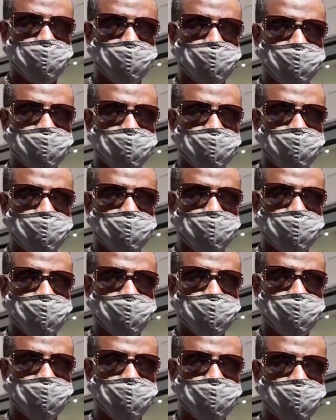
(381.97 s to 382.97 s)
You are an
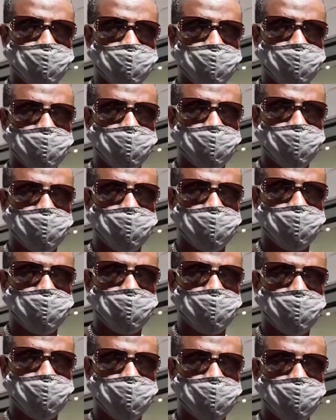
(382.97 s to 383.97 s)
intuitive soul
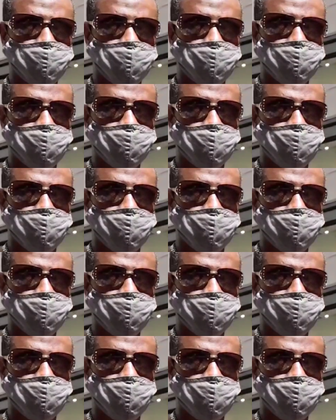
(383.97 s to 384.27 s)
who's